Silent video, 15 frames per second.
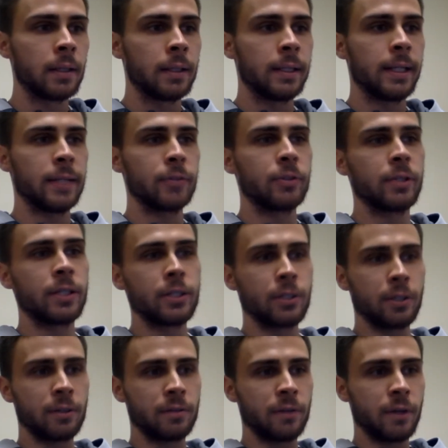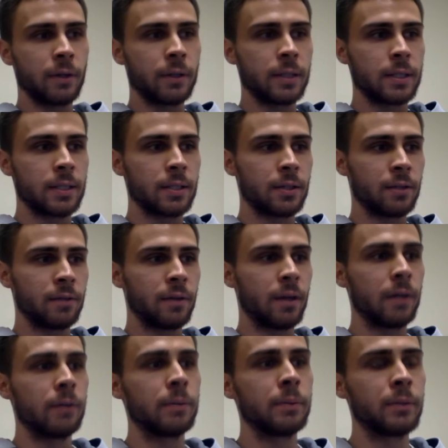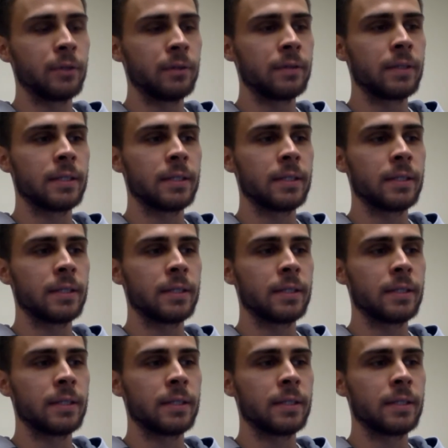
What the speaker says: Yet traditional folk is so far removed